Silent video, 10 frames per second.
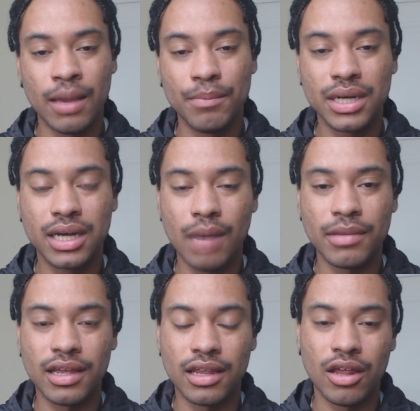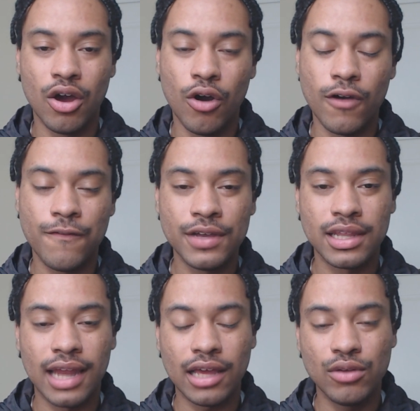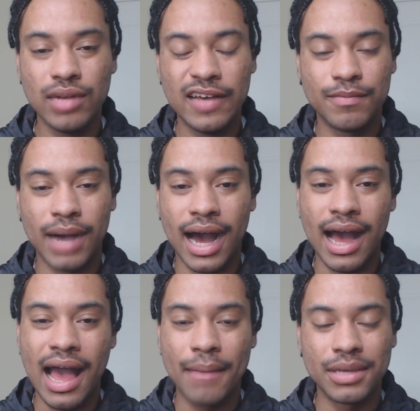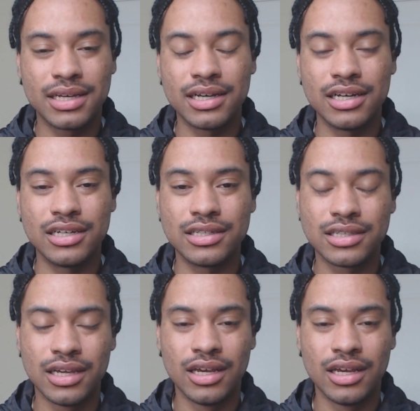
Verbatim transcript: becoming or feeling like you left behind because